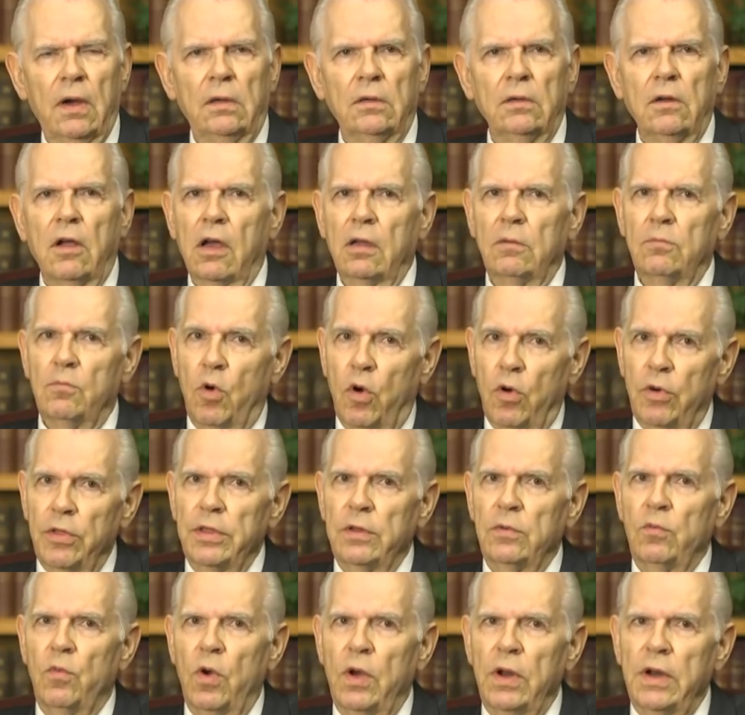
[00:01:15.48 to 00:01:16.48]
On more
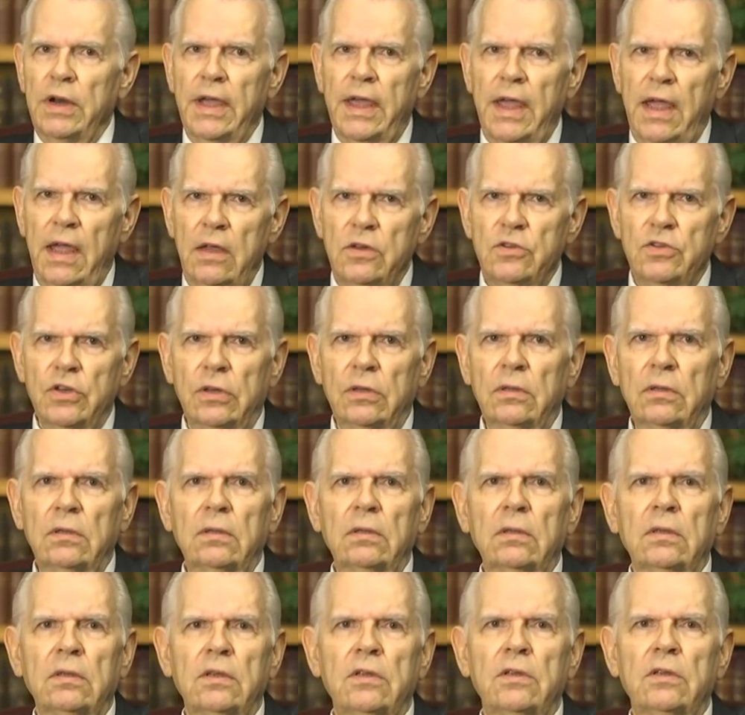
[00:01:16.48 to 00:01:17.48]
than one occasion,
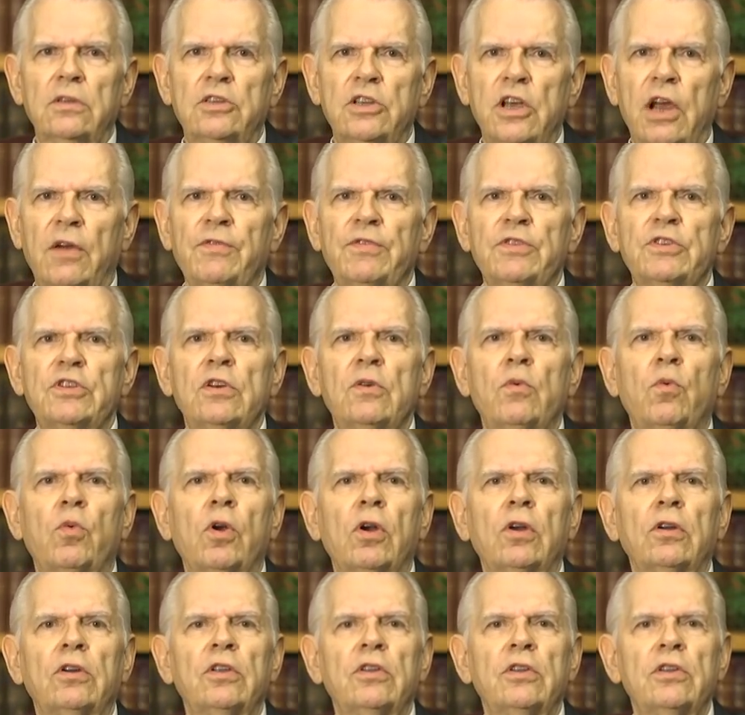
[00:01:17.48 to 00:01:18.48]
Jefferson
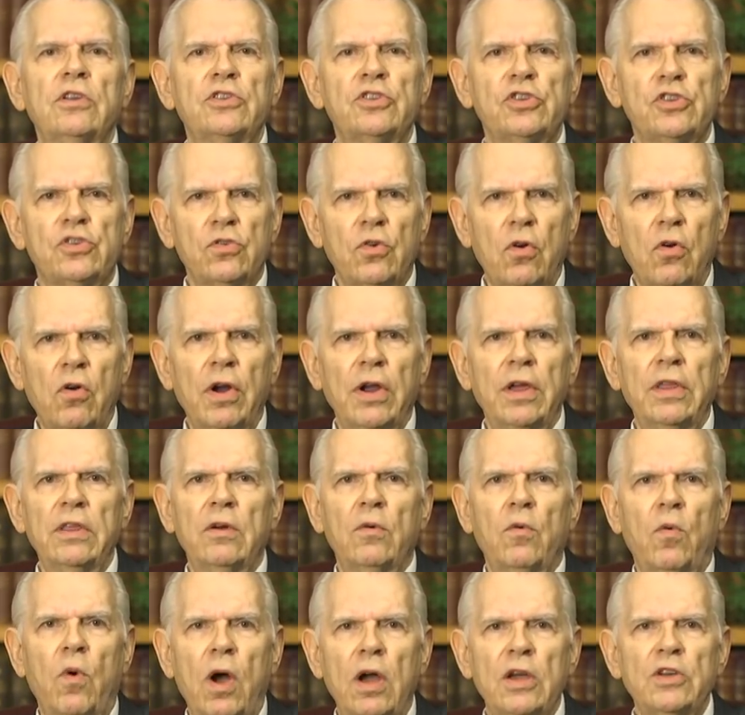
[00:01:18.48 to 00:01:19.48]
worked to destroy
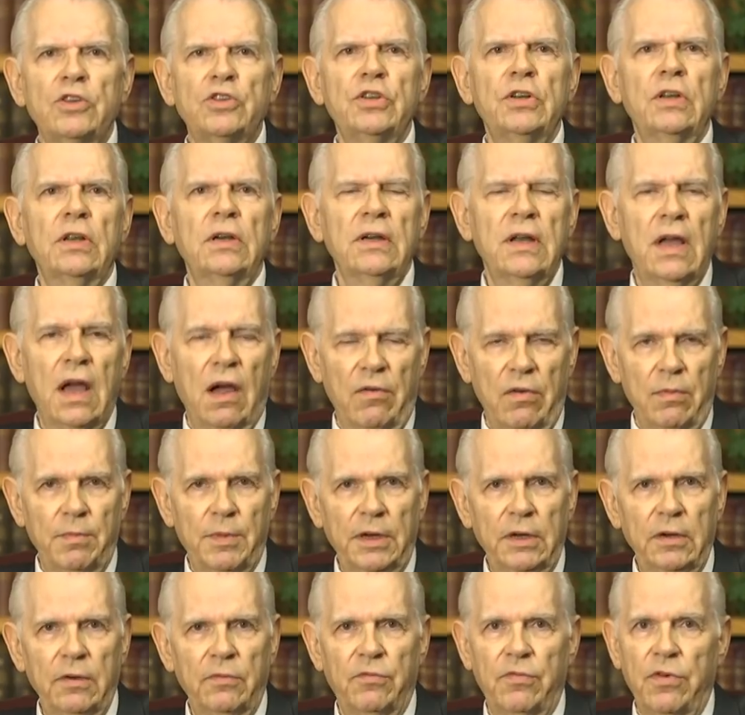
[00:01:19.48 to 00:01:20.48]
the Washington
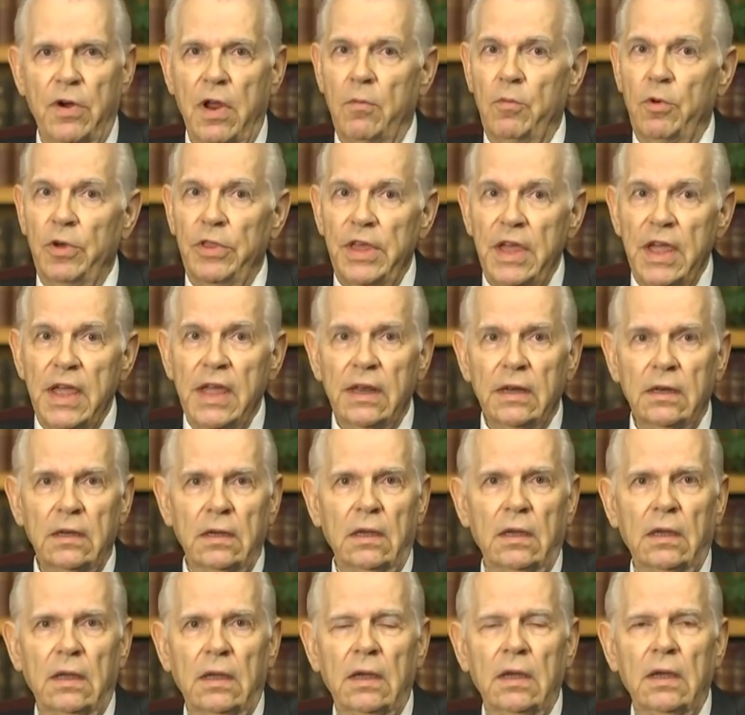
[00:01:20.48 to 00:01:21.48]
government from within,
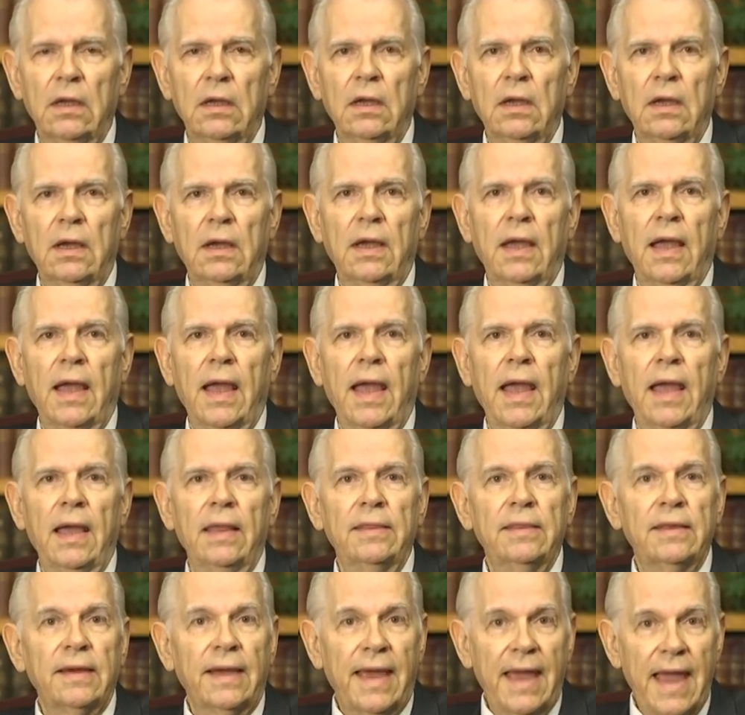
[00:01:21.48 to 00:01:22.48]

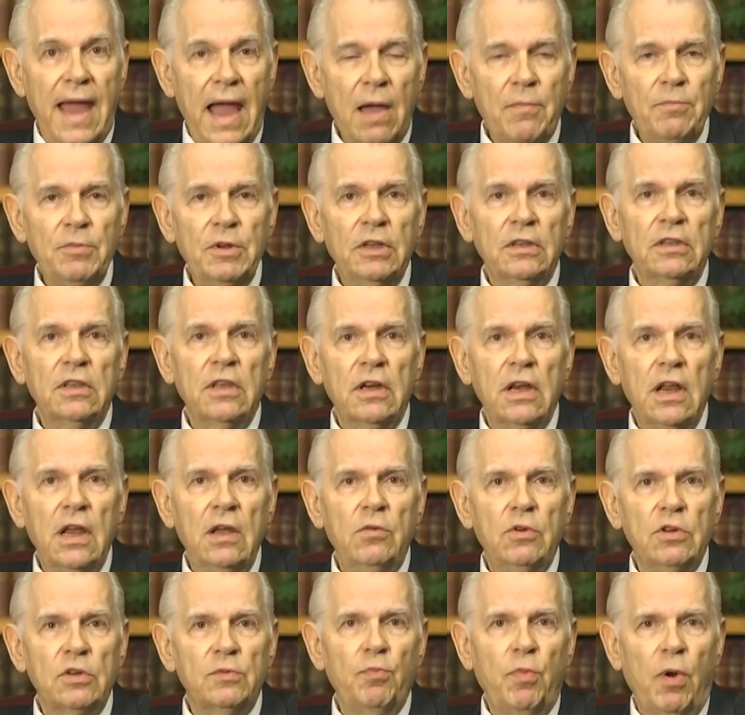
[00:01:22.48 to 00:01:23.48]
the cabinet that he
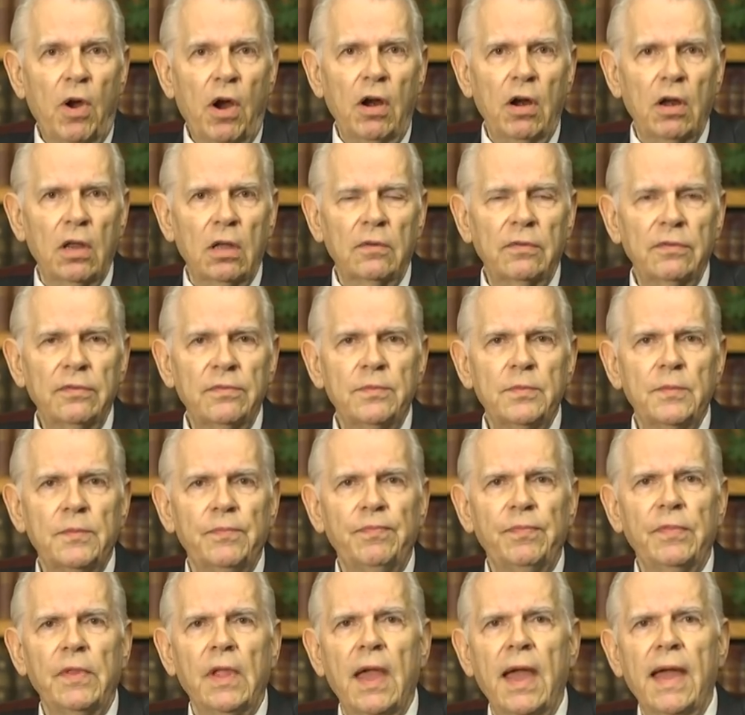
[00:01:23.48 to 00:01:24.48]
was part of,
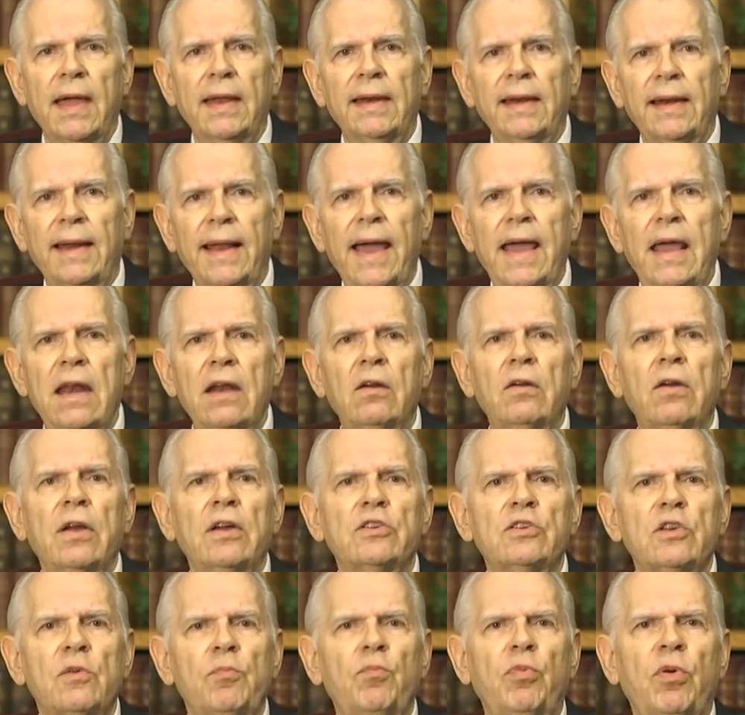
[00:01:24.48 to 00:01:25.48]
and later
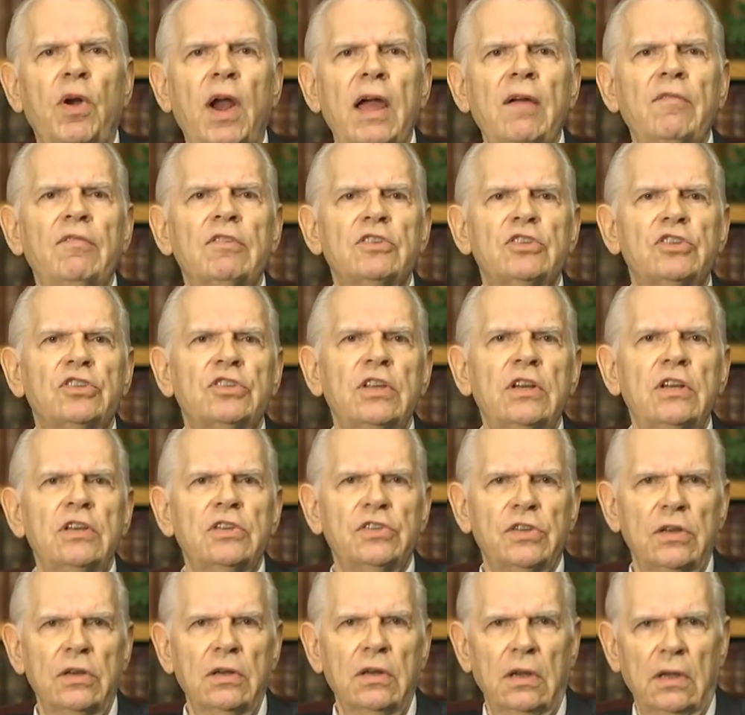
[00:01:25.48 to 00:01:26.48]
as a private
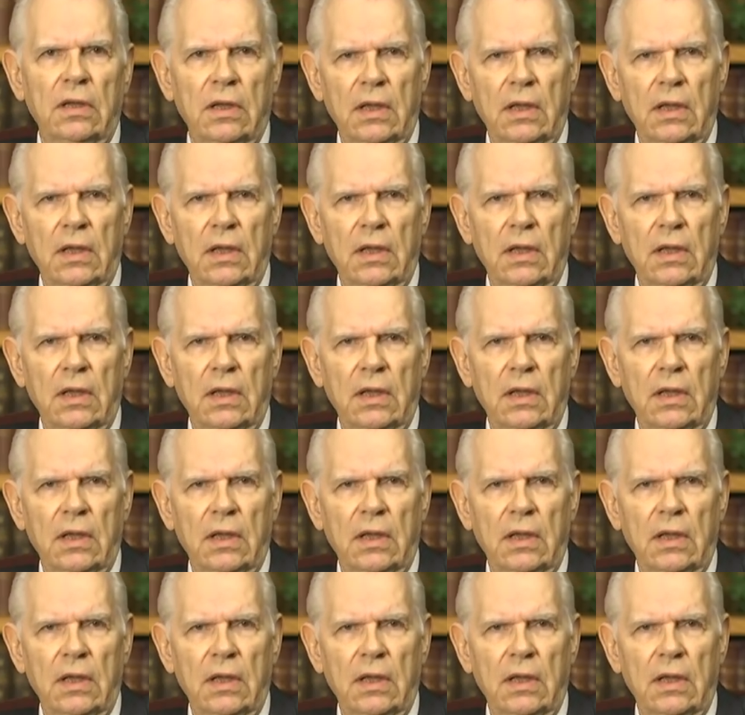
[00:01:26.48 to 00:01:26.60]
citizen,